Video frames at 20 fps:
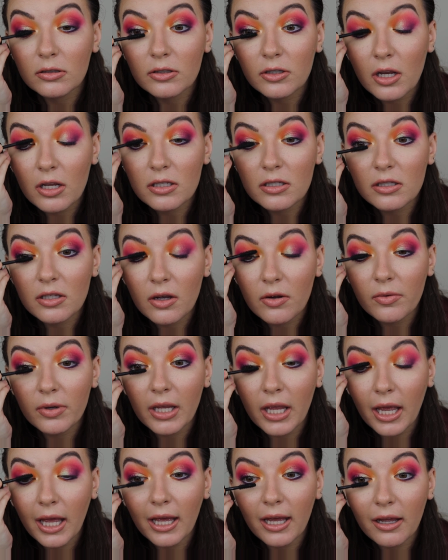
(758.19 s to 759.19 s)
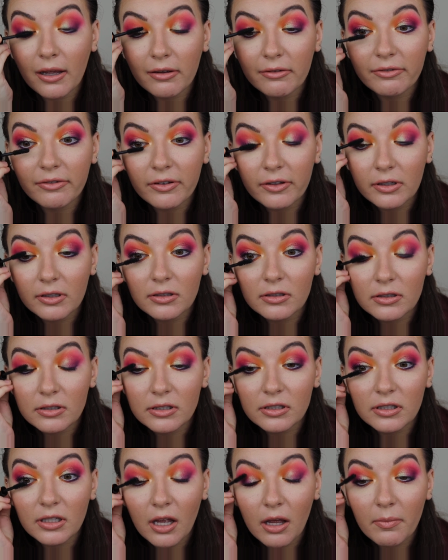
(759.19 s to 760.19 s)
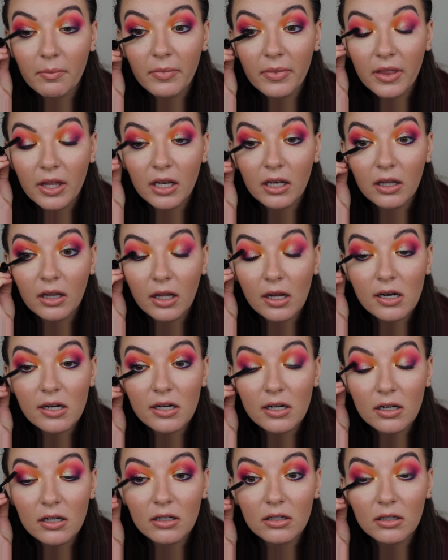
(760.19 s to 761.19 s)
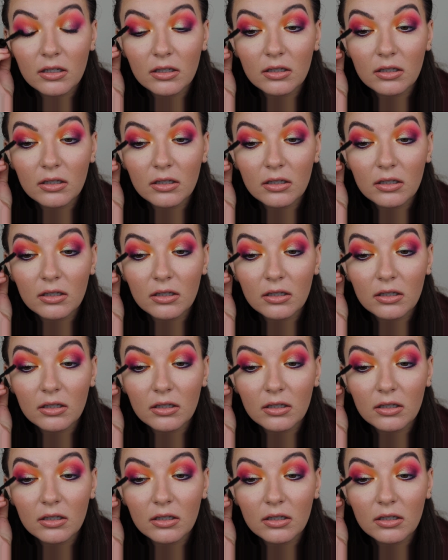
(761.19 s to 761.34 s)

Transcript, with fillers: Just so we have something there.